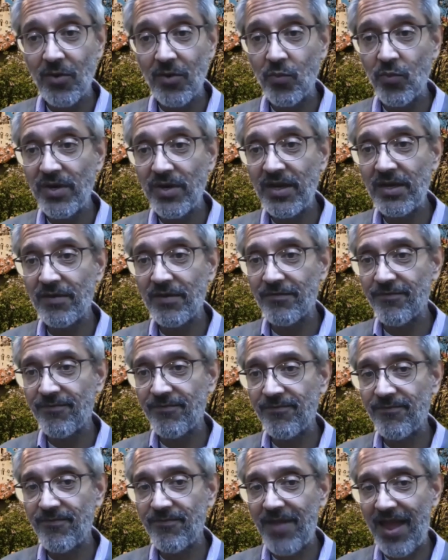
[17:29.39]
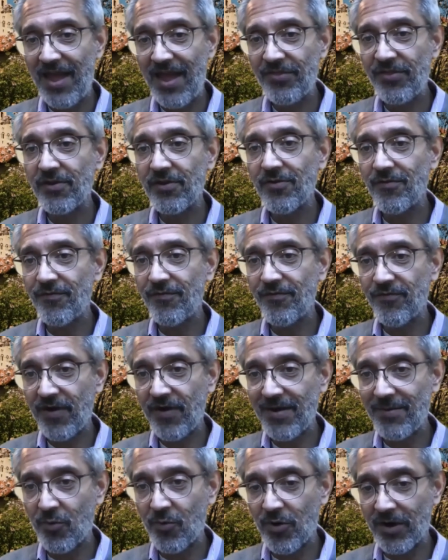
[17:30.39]
we need an ethical
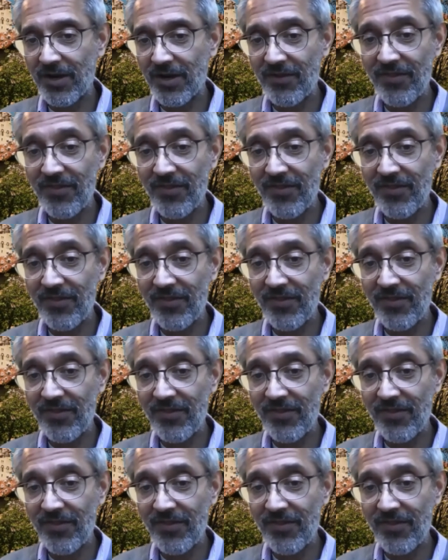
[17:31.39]
framework.